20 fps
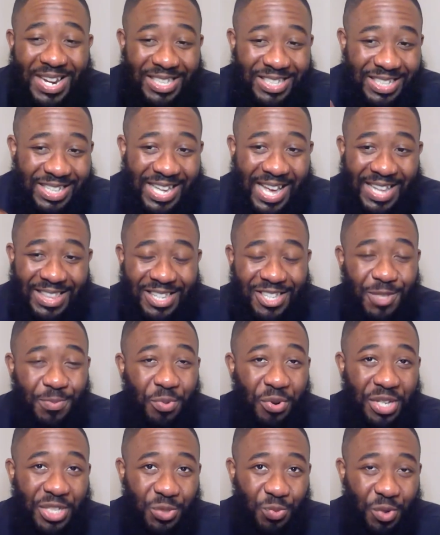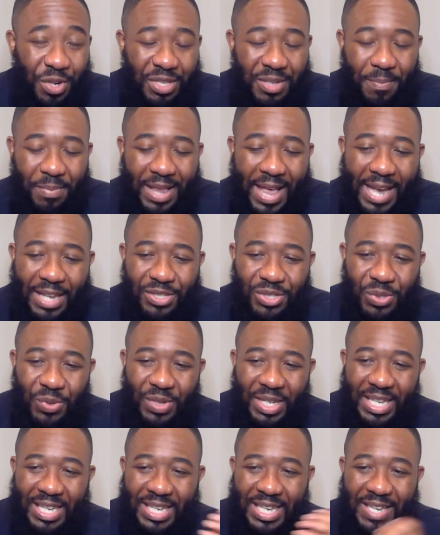As he, at this point, he's wearing the black suit,
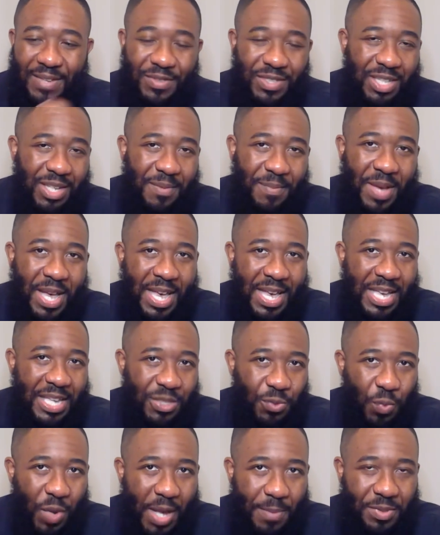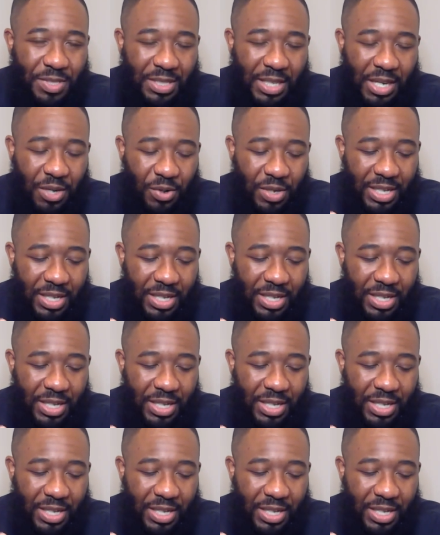and he gives him his web slinger.